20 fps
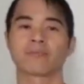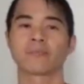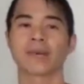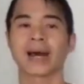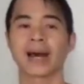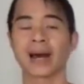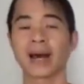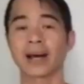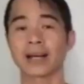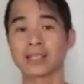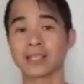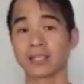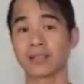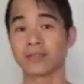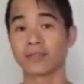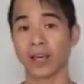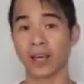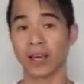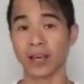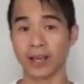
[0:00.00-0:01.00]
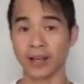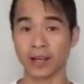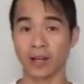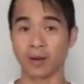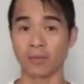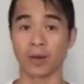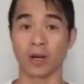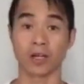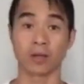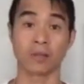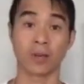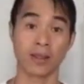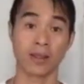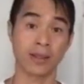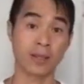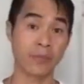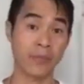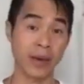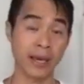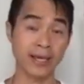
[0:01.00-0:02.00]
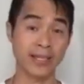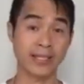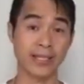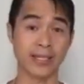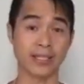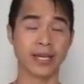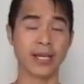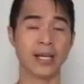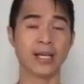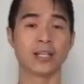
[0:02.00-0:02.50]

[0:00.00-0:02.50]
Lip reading: passive income on a monthly basis.